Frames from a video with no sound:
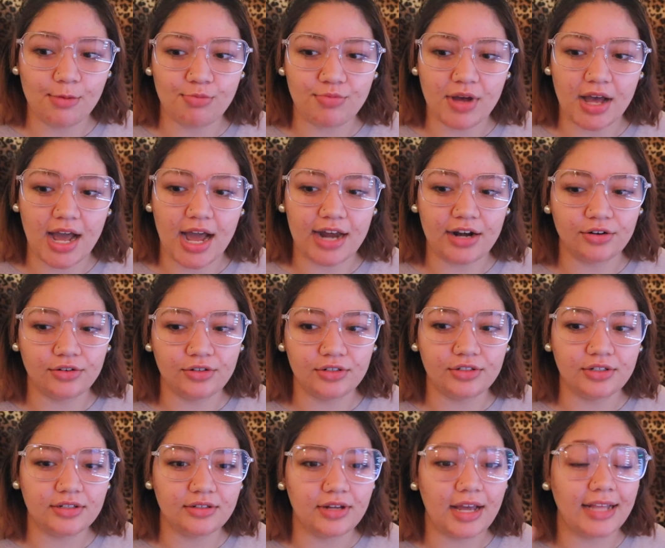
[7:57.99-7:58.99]
But
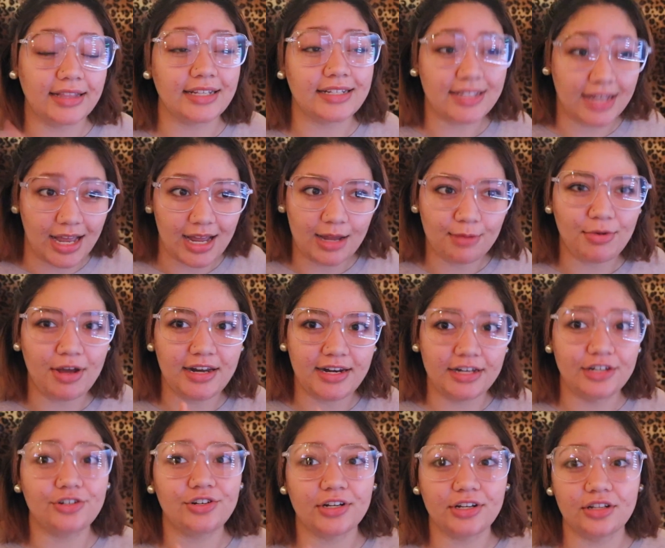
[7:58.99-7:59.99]
at the time I
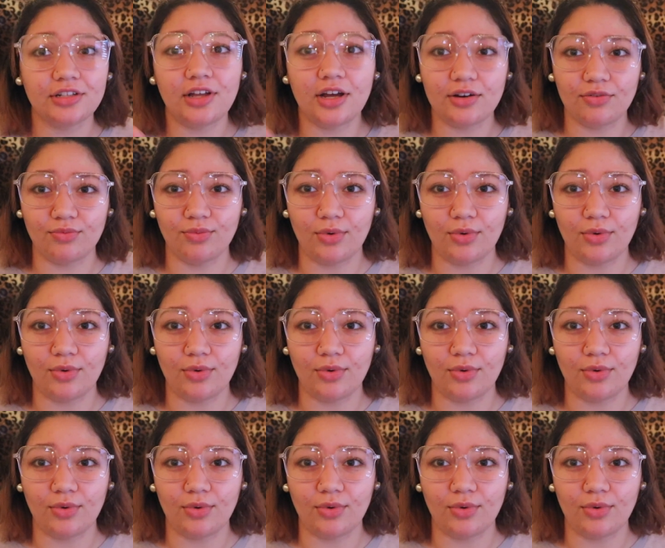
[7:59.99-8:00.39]
didn't drink a lot of